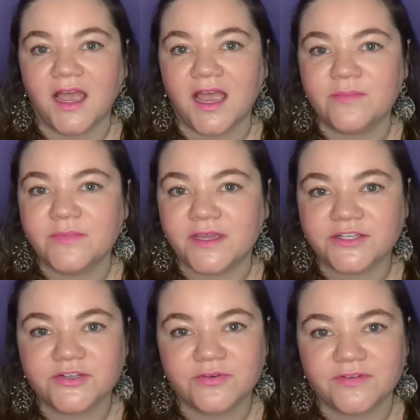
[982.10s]
I'm not
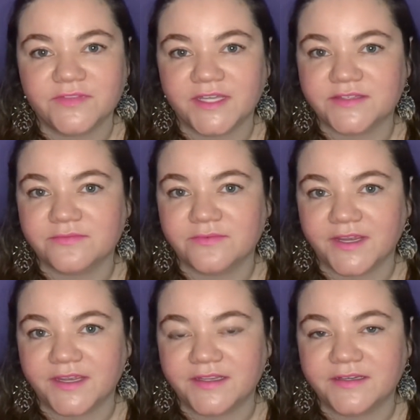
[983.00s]
sure if that's
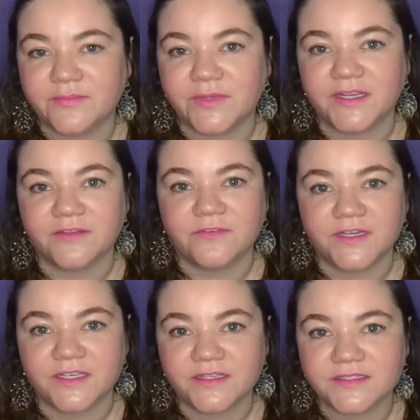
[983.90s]
right, but if it
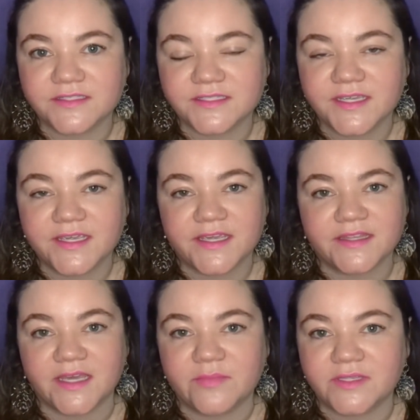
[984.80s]
is,
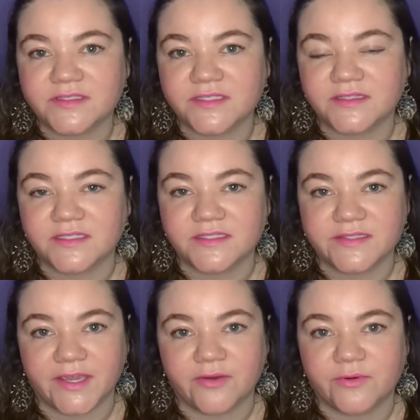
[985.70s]
that means that this
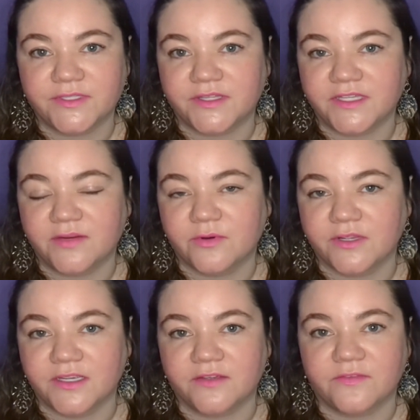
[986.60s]
dowry that they were
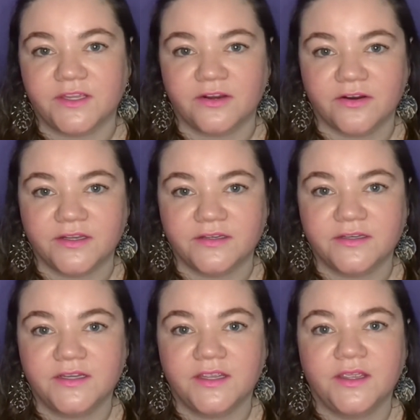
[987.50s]
going to give Kieran
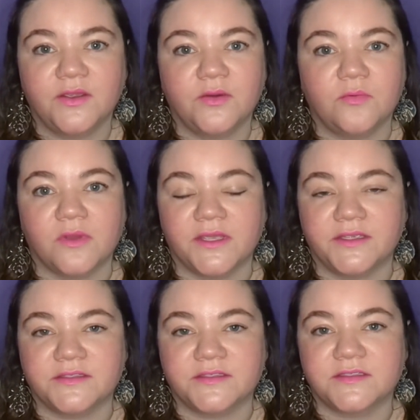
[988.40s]

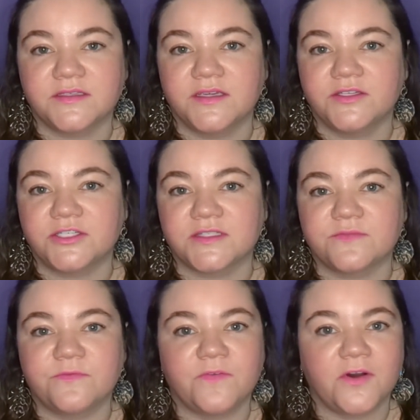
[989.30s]
was just
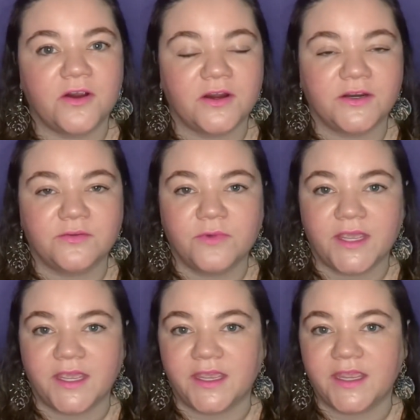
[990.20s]
far and
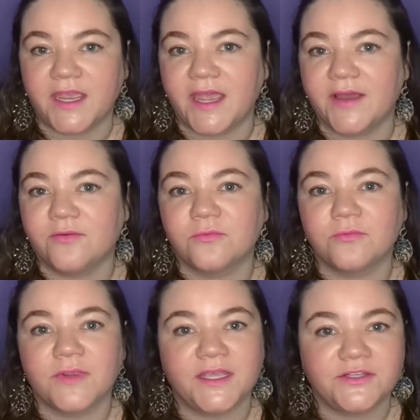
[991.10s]
away
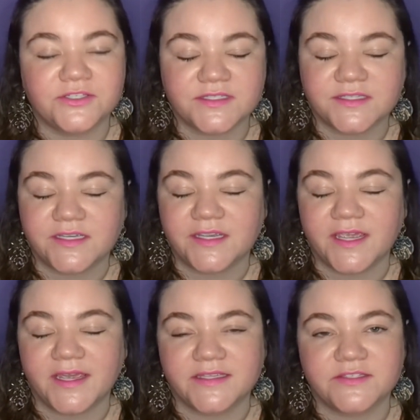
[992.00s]
outrageously,
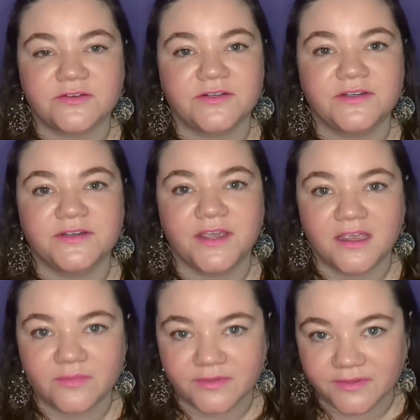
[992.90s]

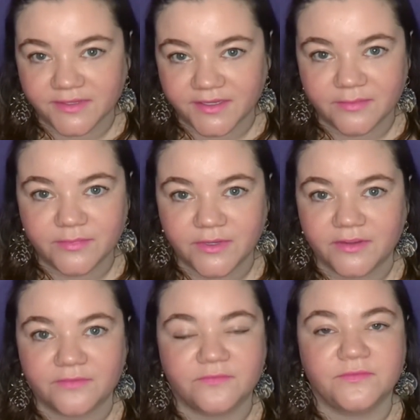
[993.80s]
astronomically
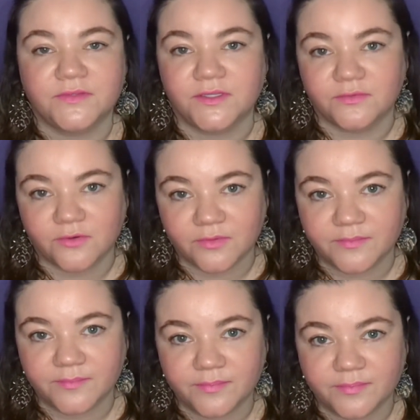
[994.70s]
above the norm.
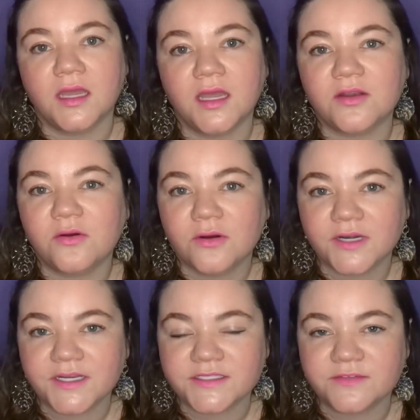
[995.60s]

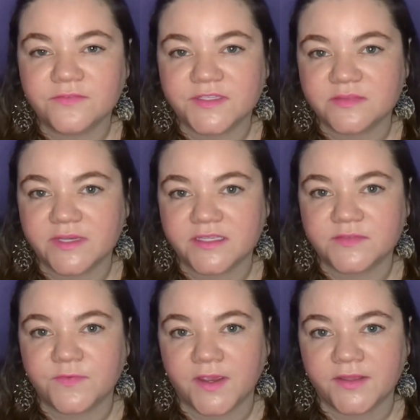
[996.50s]
According to Vismaya's
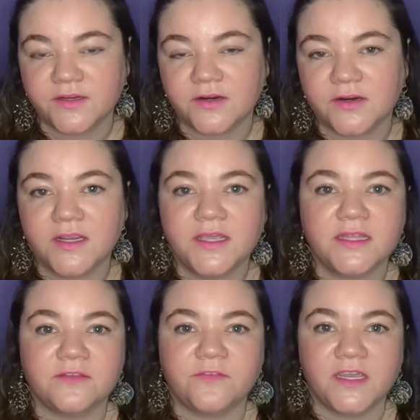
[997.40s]
father,
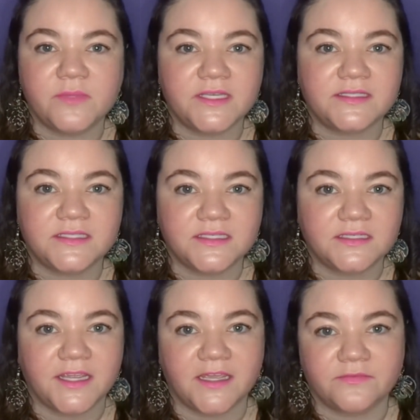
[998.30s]
the family didn't
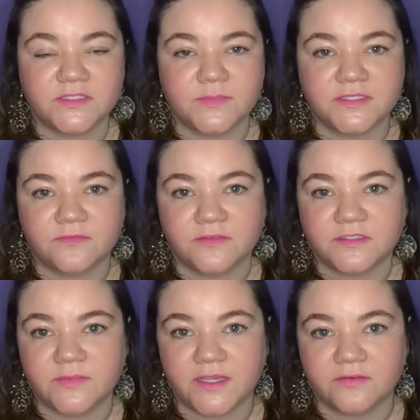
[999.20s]
have a specific
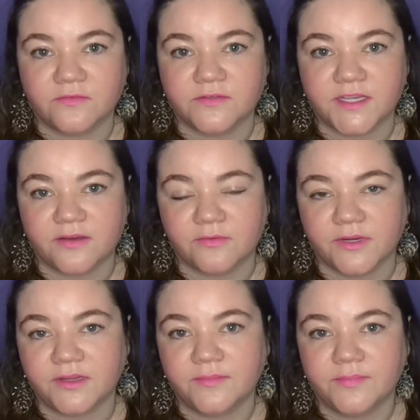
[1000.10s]
demand for
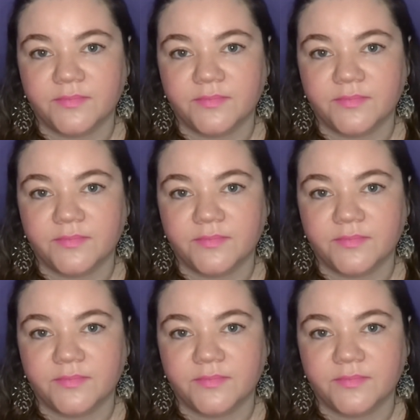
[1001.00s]
dowry.